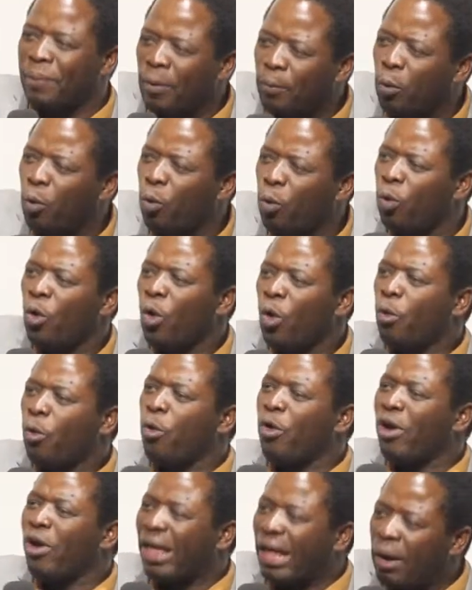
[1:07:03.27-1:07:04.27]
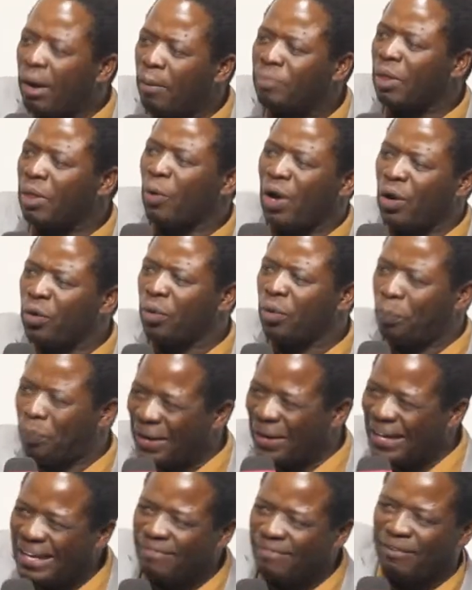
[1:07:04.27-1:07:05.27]
people who helped them who are not
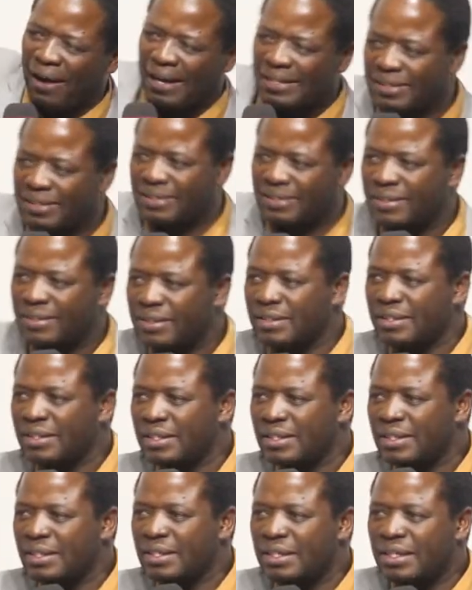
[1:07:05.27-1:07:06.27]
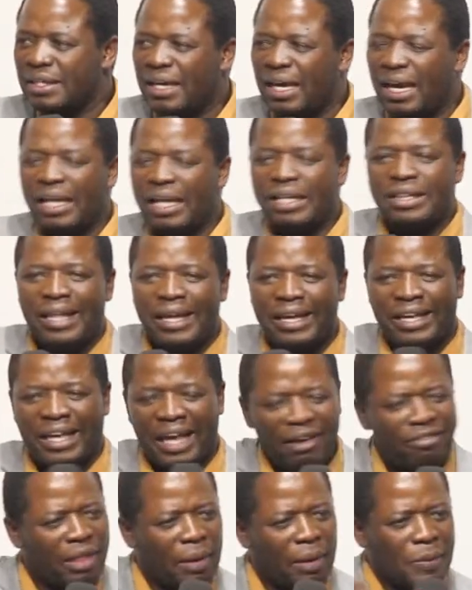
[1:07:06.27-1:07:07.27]
believers. And they
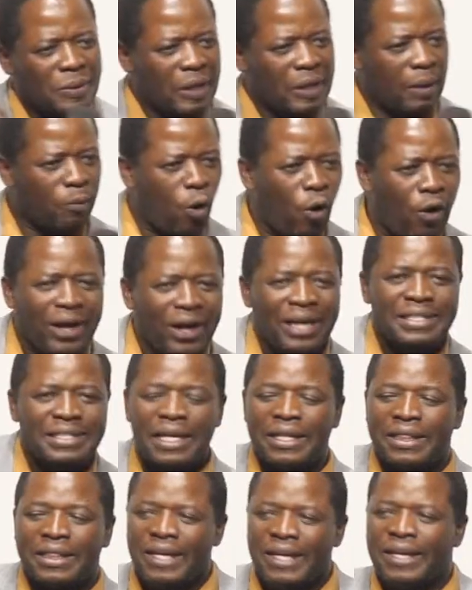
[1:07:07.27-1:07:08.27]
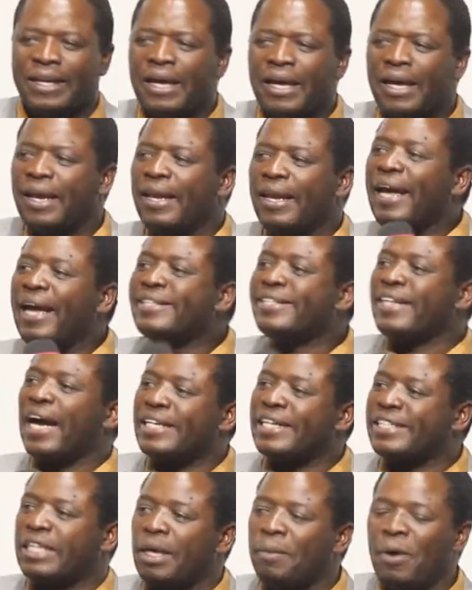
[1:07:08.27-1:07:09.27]
gave them some oils, and then
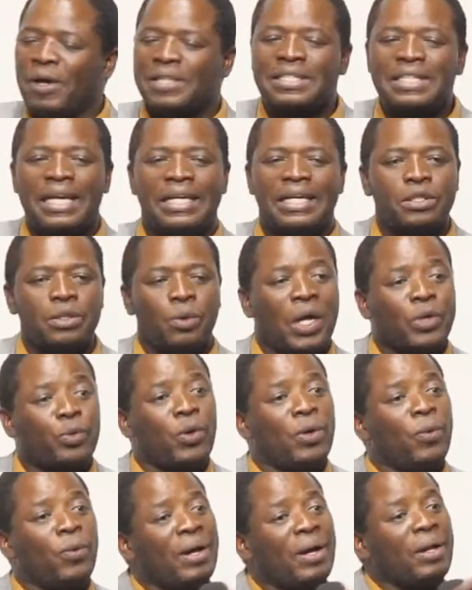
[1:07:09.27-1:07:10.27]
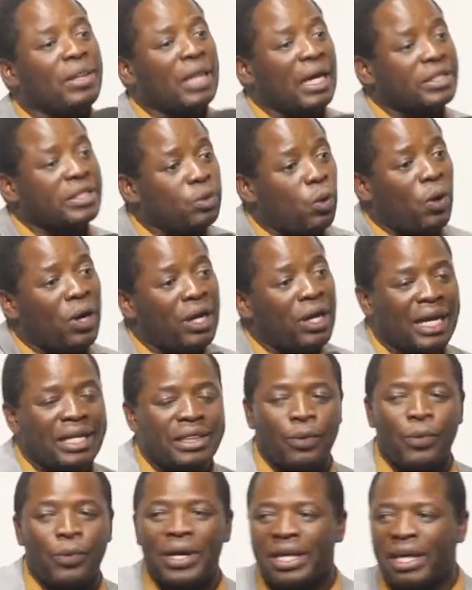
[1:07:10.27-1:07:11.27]
later demon says, what, what that oil
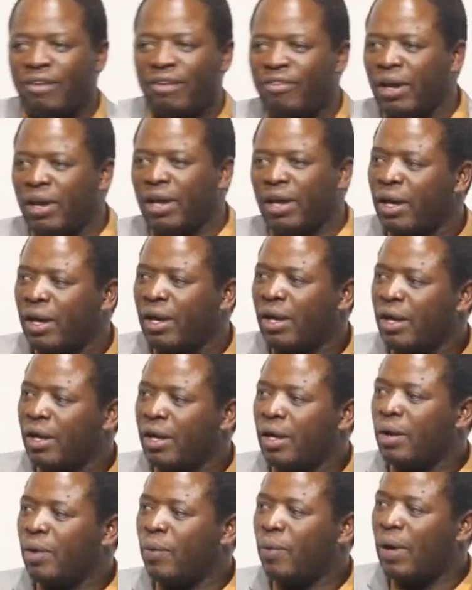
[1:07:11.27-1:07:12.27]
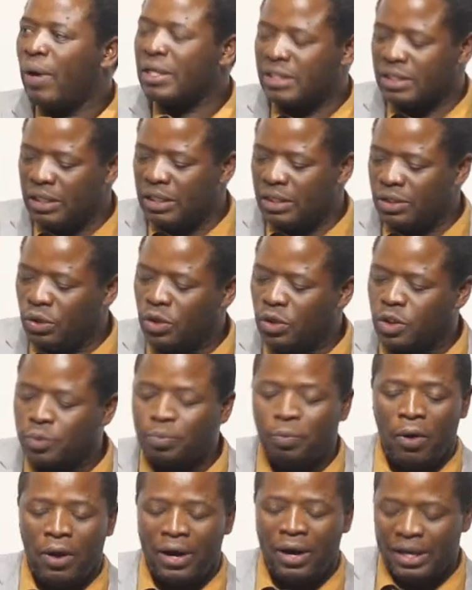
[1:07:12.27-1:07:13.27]
that they were giving was the new
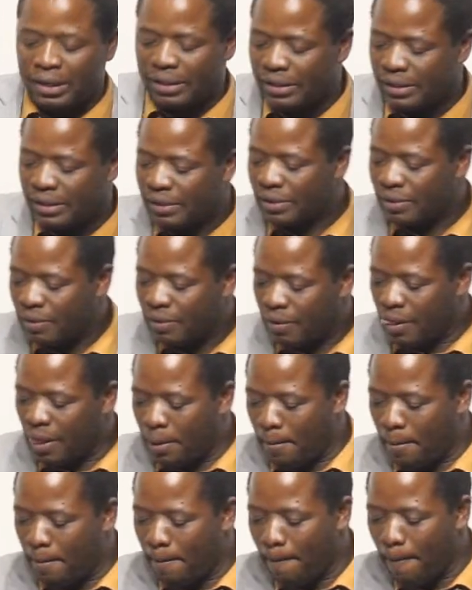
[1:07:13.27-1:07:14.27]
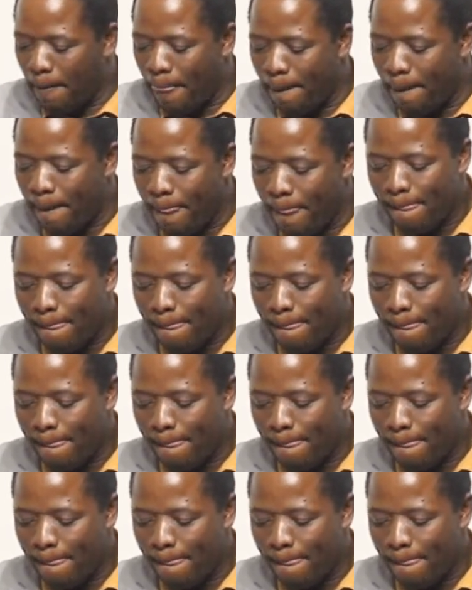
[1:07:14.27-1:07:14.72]
spoil.